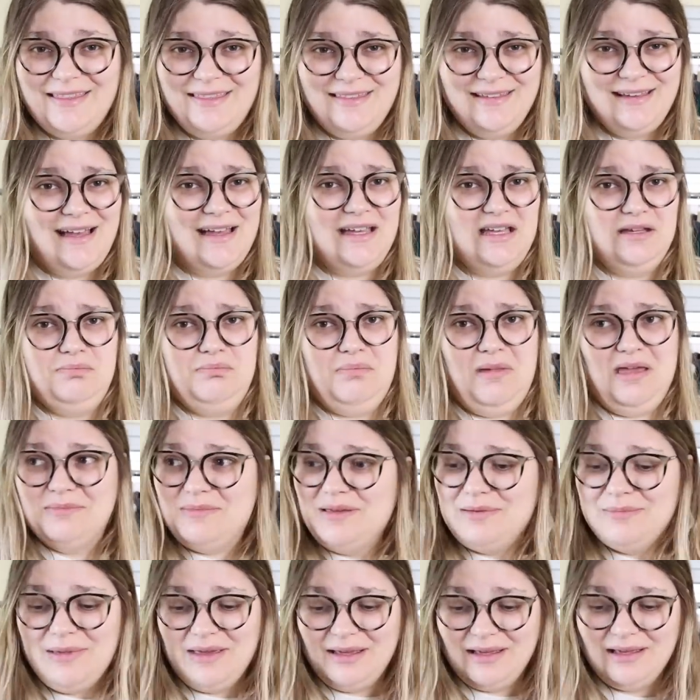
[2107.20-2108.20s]
I think I can
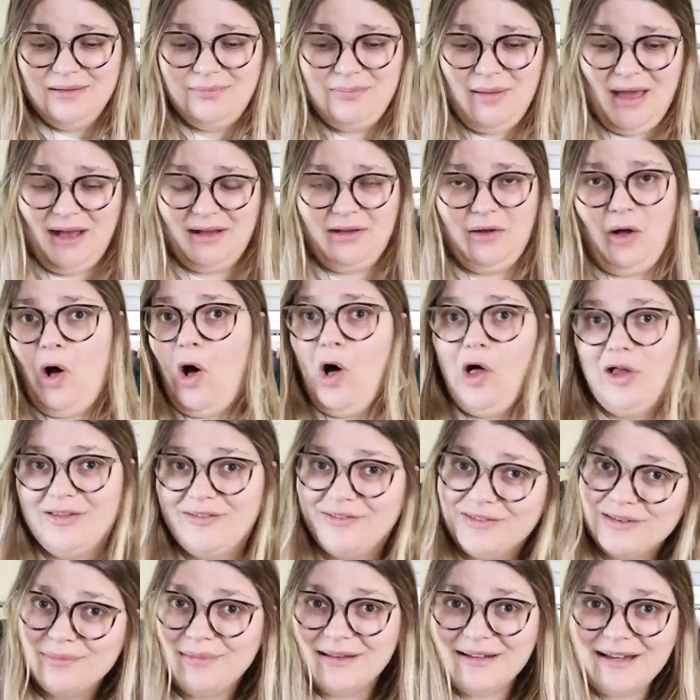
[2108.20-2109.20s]
maybe make back all
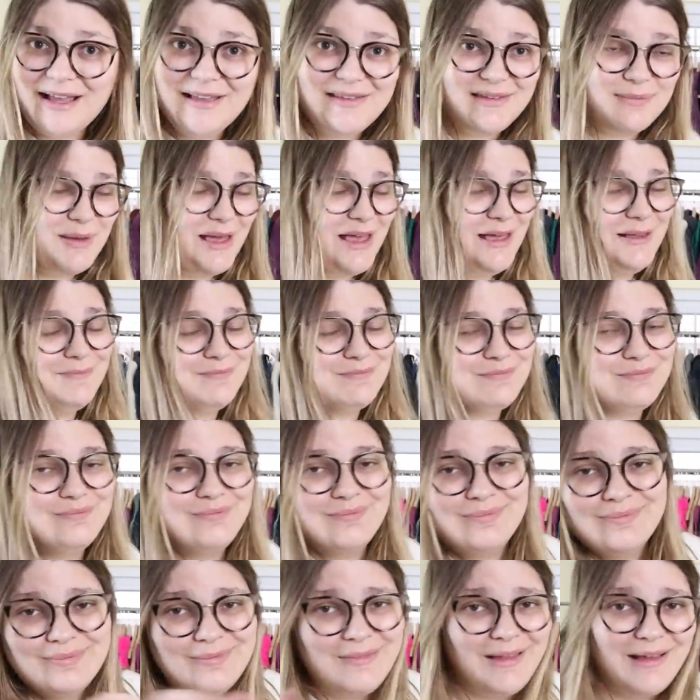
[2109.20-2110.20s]
of the money I spent
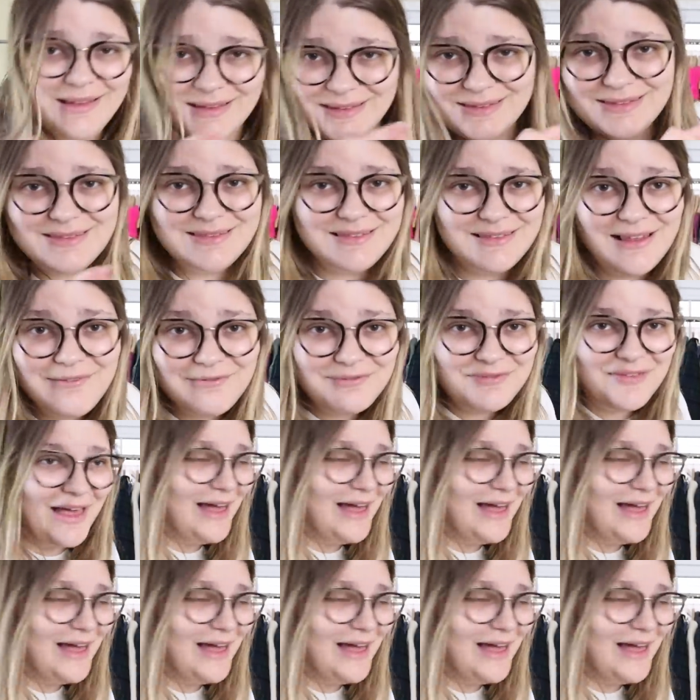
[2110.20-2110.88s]
love